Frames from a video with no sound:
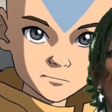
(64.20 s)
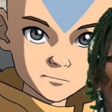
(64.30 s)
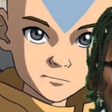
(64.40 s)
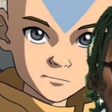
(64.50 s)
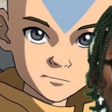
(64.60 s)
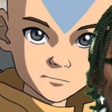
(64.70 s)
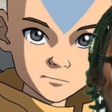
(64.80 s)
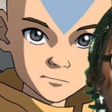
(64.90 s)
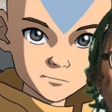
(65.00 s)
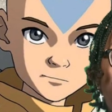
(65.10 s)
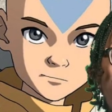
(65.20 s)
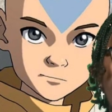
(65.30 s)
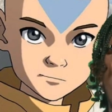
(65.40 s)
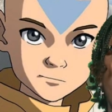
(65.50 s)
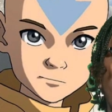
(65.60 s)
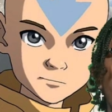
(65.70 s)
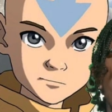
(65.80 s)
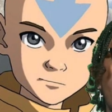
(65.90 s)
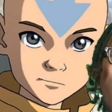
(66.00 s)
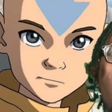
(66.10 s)

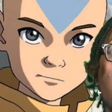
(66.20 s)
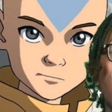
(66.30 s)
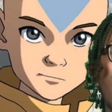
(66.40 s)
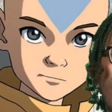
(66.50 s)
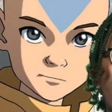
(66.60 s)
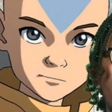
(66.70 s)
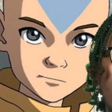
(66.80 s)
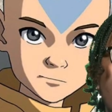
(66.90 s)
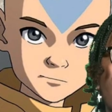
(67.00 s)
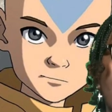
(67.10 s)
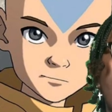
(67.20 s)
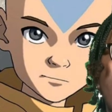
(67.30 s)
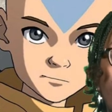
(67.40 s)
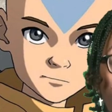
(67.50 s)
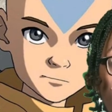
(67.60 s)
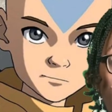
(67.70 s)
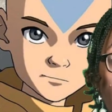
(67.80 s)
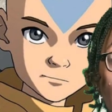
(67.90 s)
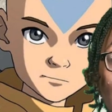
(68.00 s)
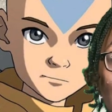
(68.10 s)

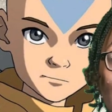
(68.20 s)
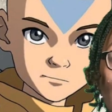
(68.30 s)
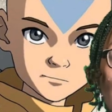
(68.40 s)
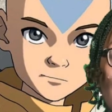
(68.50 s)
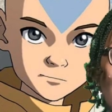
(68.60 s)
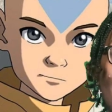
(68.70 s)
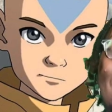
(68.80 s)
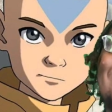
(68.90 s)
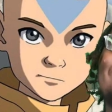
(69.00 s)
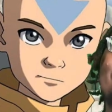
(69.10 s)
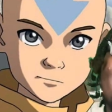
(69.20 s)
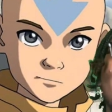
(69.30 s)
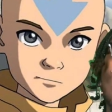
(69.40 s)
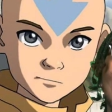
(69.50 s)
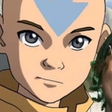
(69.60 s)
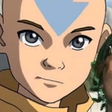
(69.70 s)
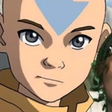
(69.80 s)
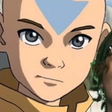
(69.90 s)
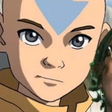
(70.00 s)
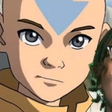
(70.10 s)

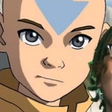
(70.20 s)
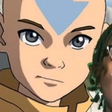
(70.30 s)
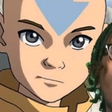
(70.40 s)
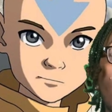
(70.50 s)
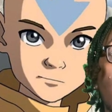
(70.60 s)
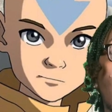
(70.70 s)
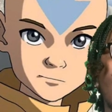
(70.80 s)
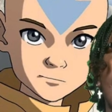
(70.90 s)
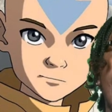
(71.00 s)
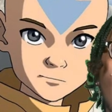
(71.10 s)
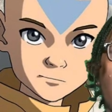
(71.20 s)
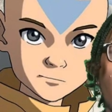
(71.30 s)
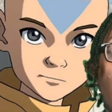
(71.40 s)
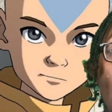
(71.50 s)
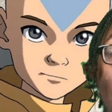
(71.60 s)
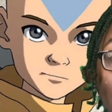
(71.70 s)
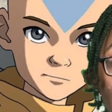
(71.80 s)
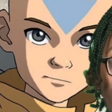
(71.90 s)
(silent)